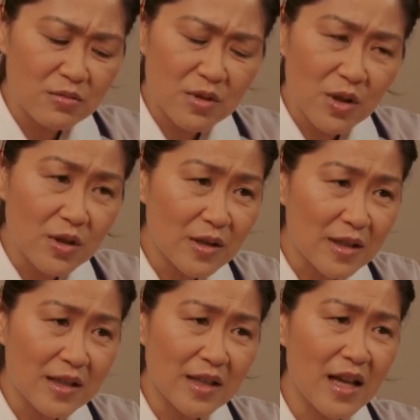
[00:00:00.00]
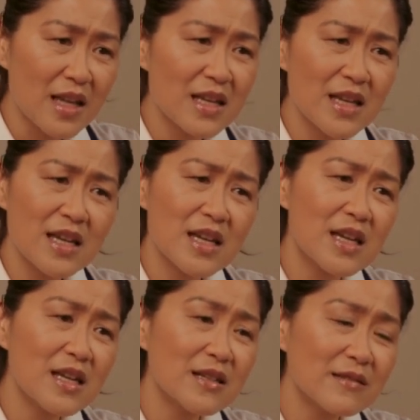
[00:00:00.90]
which means that you
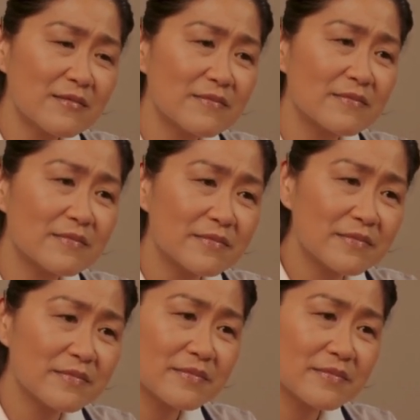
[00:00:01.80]
feel fuller